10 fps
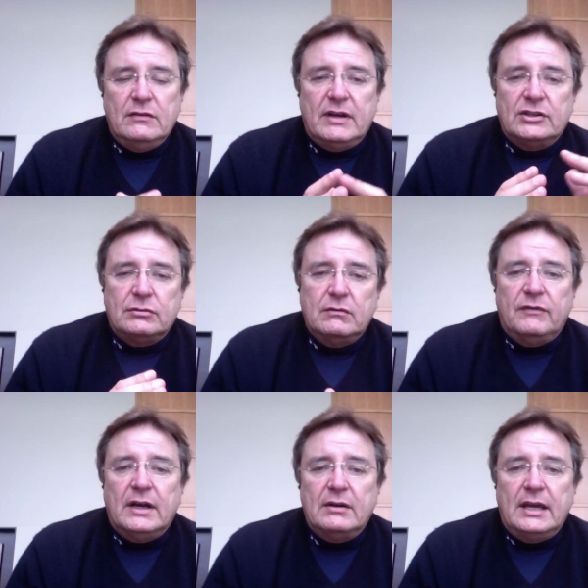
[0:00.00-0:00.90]
you've got your own
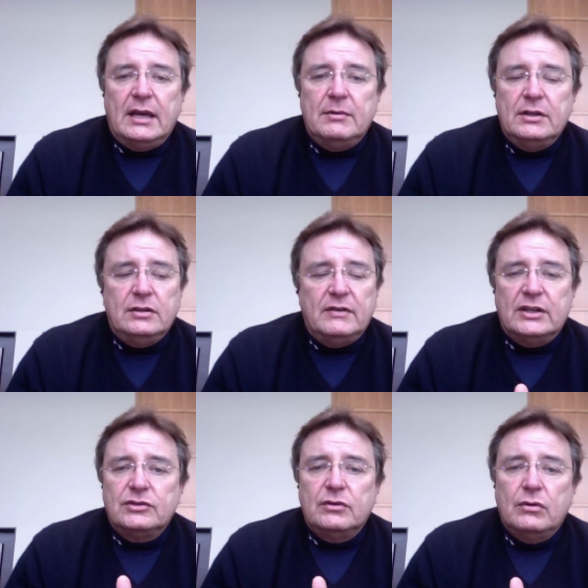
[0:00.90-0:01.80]
file cabinet, you've
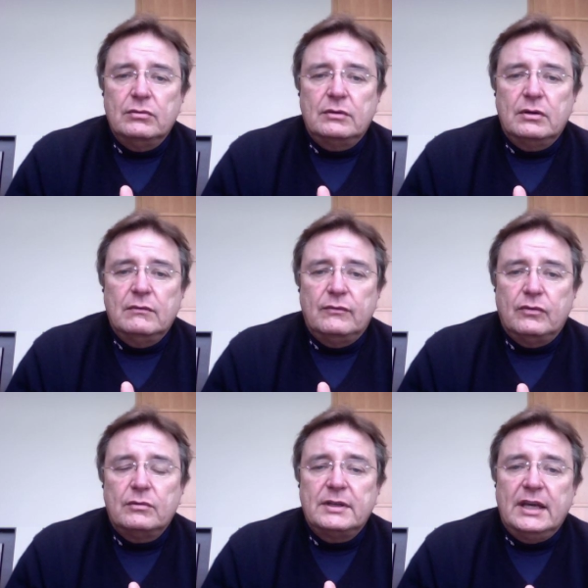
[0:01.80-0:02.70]
got your own
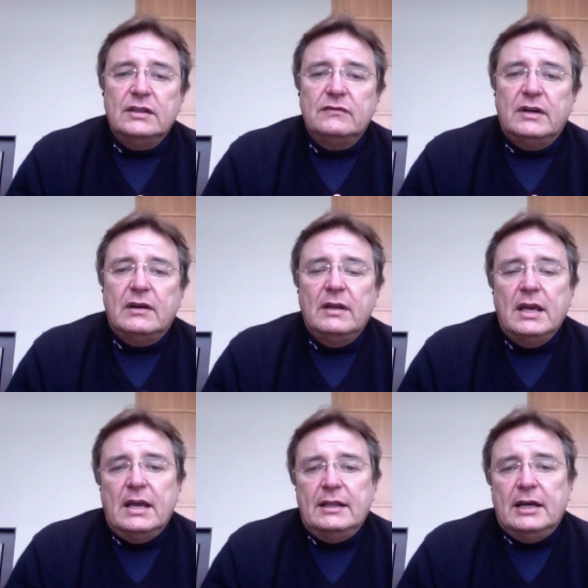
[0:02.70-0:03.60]
conformed case file.
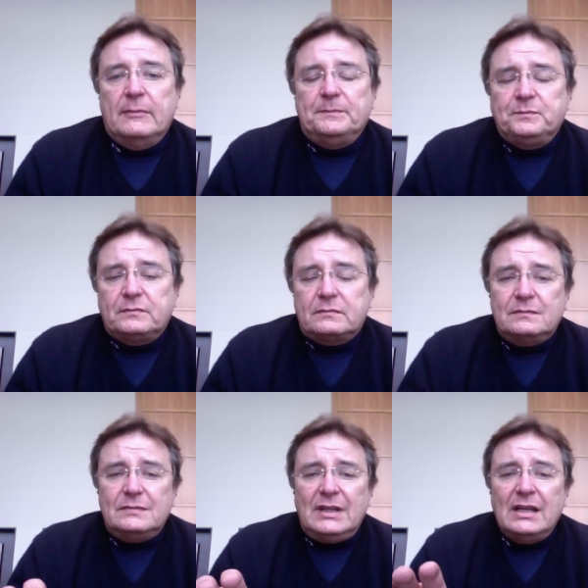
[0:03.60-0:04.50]
Now,
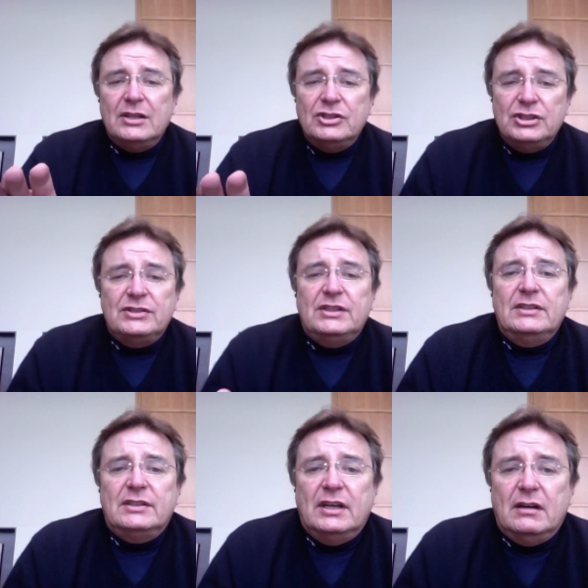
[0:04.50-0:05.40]

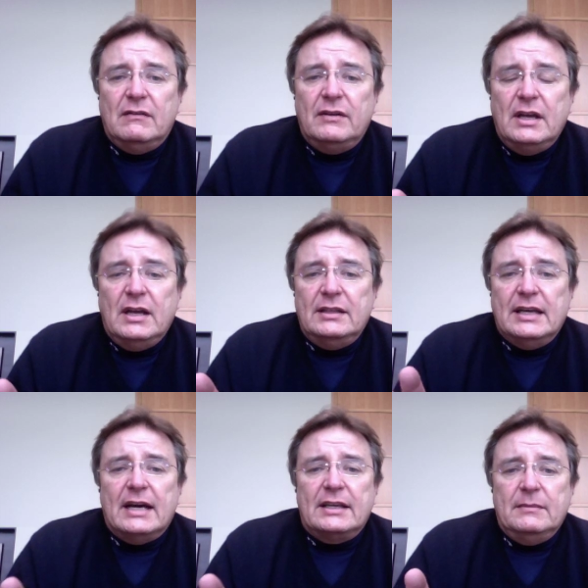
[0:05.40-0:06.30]
logistics of
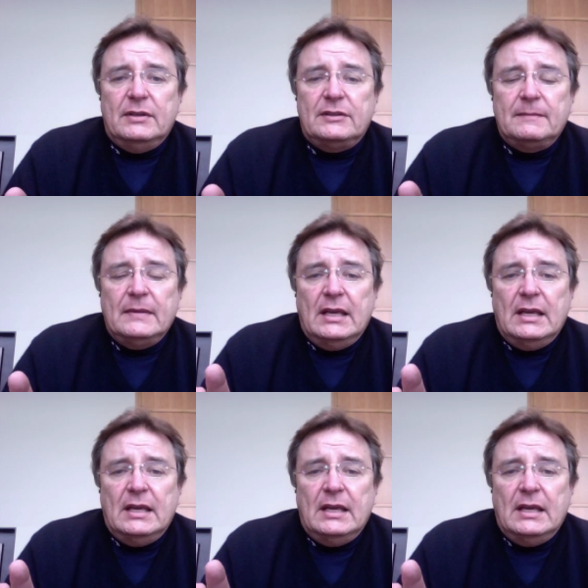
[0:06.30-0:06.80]
documents.